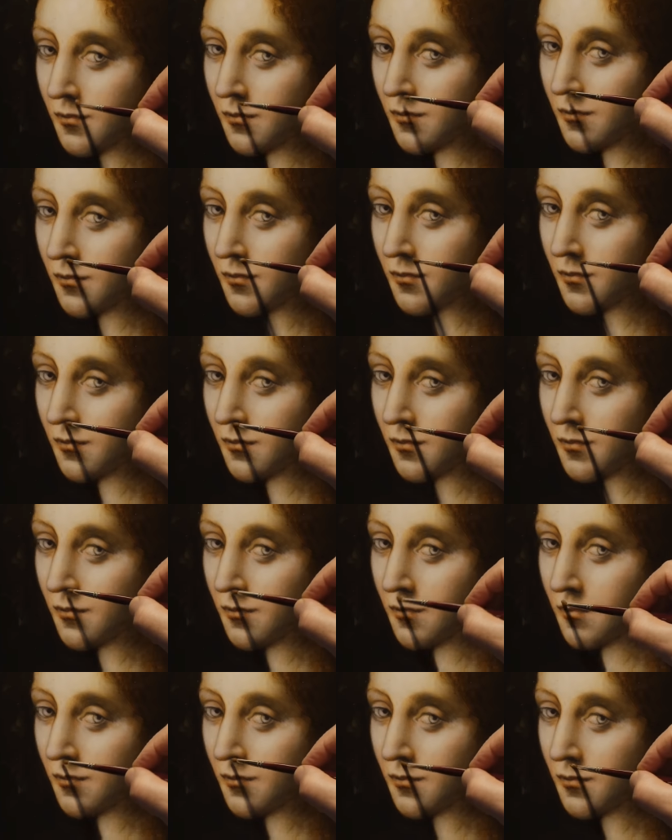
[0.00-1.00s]

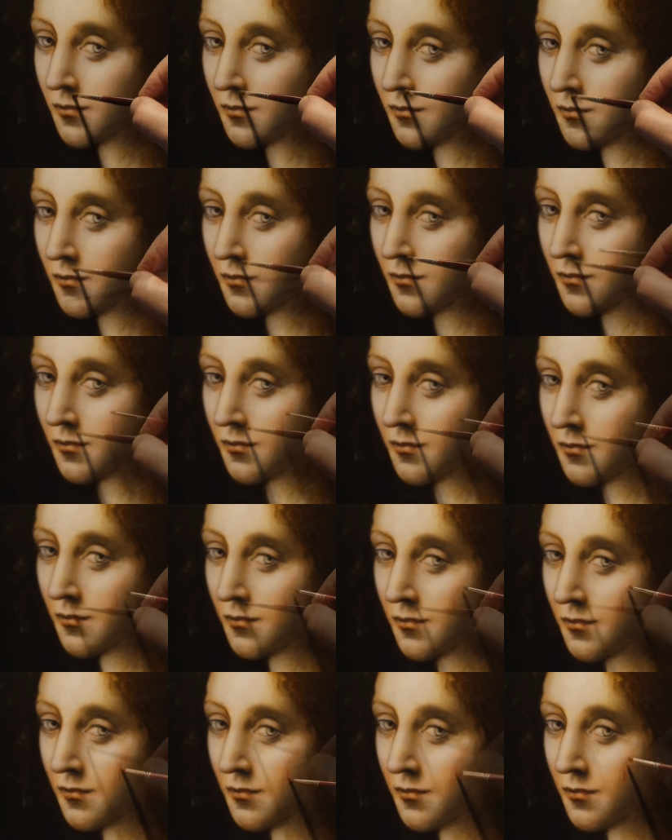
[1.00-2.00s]

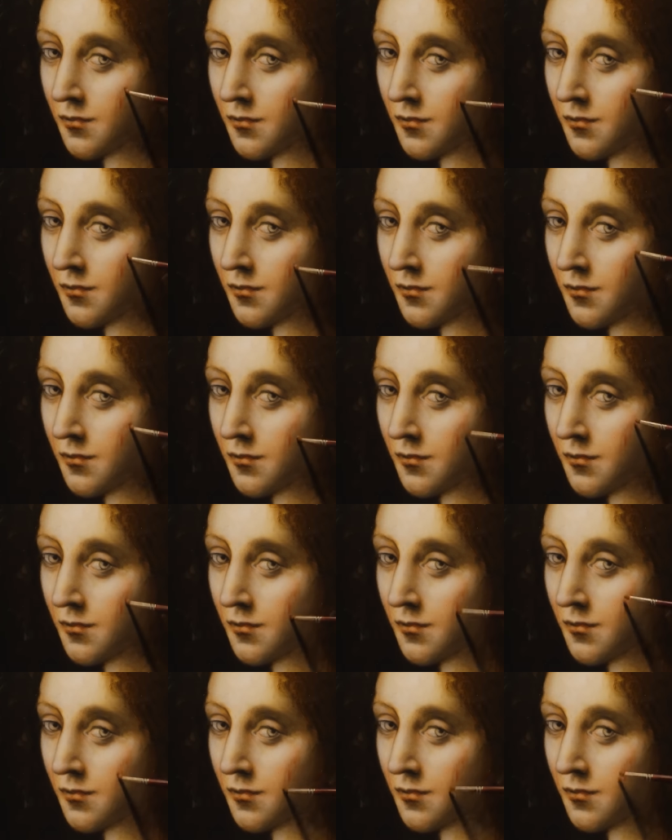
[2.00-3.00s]

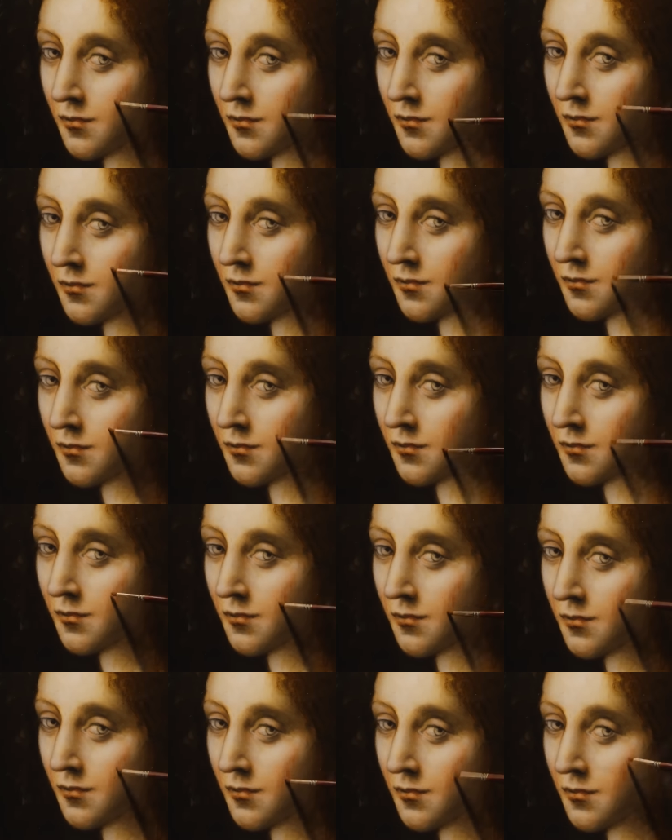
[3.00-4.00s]

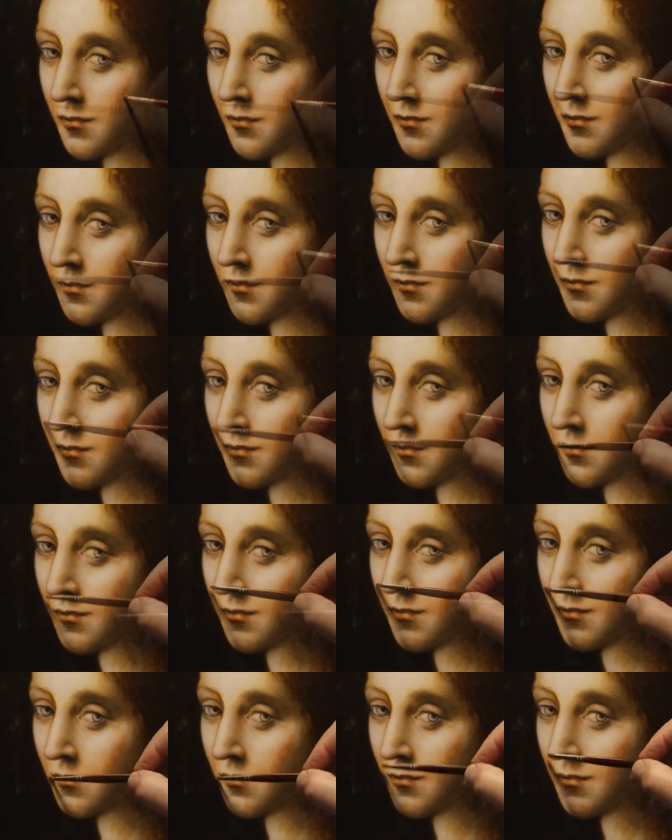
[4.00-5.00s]

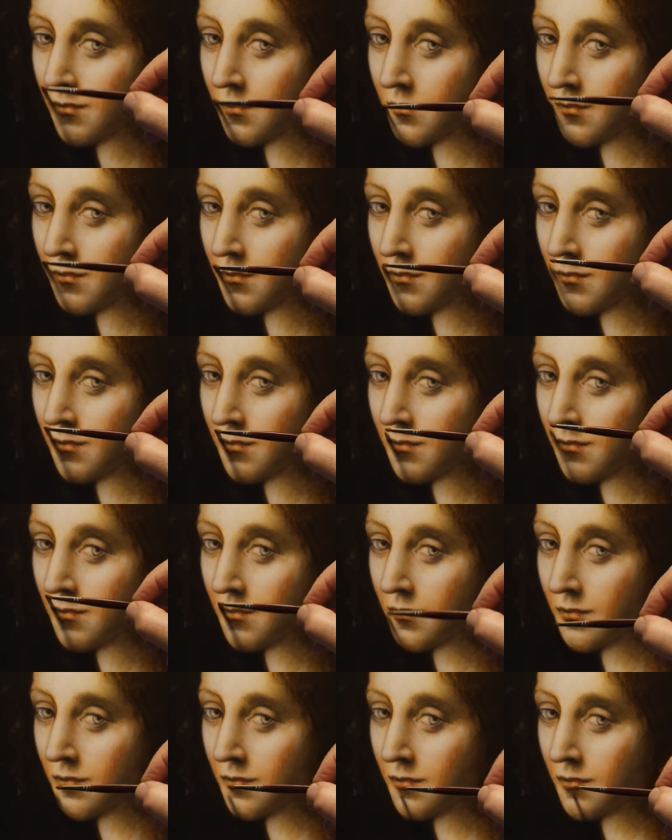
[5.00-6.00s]

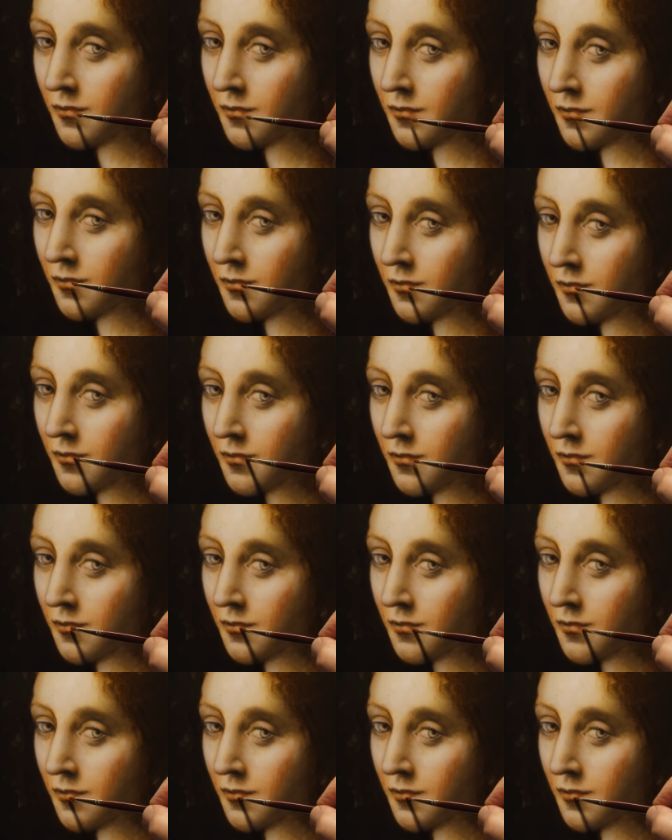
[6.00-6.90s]
No one is speaking in this clip.